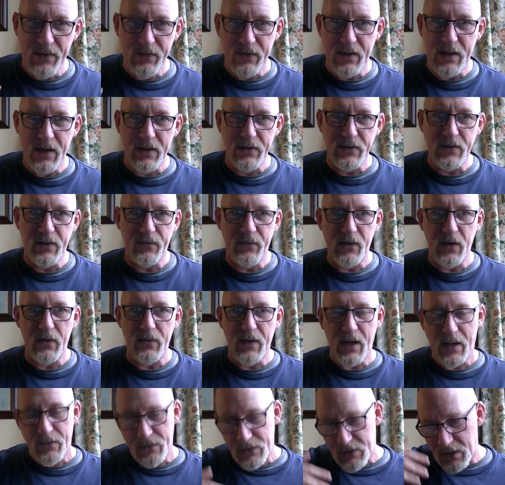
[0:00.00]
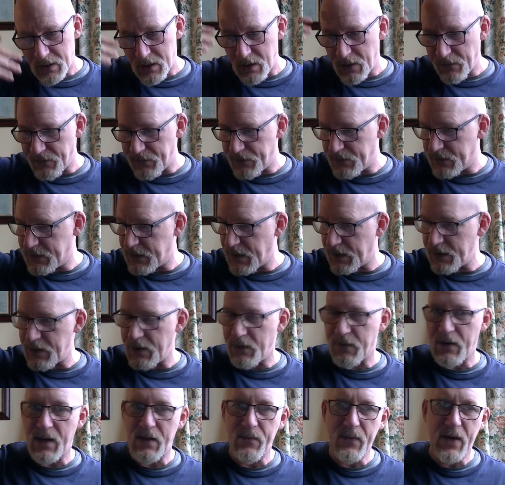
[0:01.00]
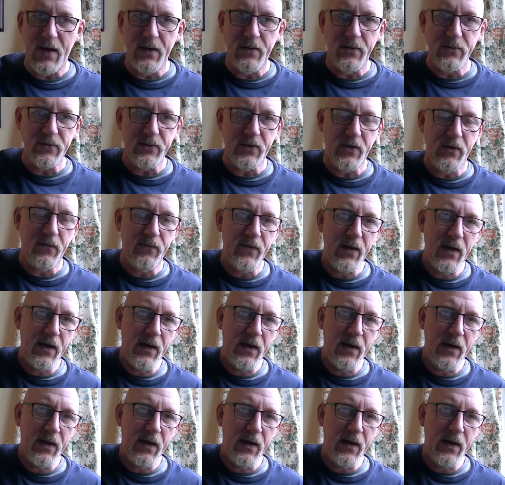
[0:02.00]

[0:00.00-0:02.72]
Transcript: the interview now. So you've done your emails, you've